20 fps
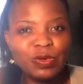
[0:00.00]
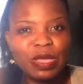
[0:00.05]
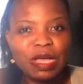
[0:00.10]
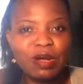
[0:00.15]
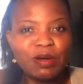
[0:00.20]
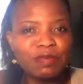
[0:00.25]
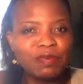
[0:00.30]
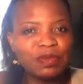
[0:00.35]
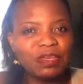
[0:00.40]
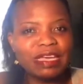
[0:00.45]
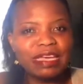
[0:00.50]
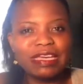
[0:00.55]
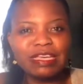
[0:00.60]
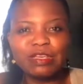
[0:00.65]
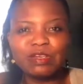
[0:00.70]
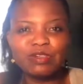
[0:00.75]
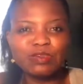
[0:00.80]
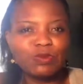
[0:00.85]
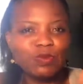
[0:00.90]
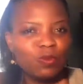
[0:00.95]
help you get
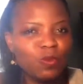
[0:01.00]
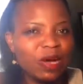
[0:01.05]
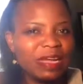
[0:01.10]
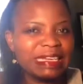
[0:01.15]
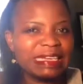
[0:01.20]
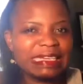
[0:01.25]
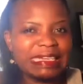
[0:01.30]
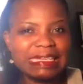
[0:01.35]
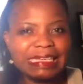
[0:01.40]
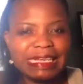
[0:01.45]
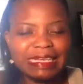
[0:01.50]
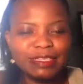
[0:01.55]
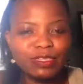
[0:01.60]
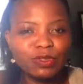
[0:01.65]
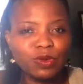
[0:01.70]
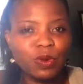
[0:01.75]
your wanderlust